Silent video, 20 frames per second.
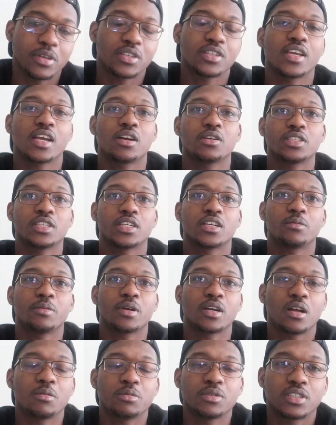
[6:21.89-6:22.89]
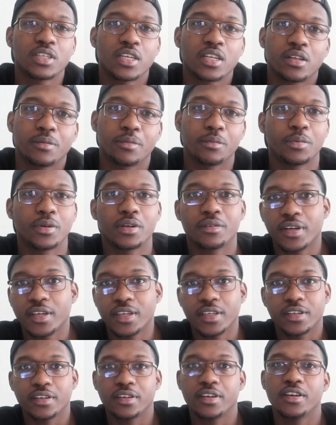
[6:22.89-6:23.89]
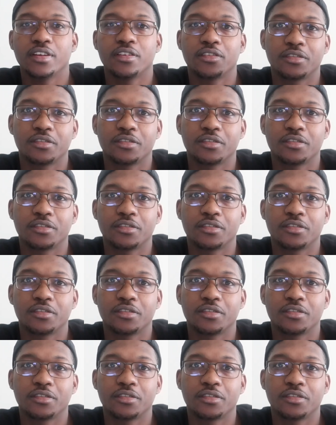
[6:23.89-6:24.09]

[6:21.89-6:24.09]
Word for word: Make sure y'all go check out my couple's channel. We'll put it right here.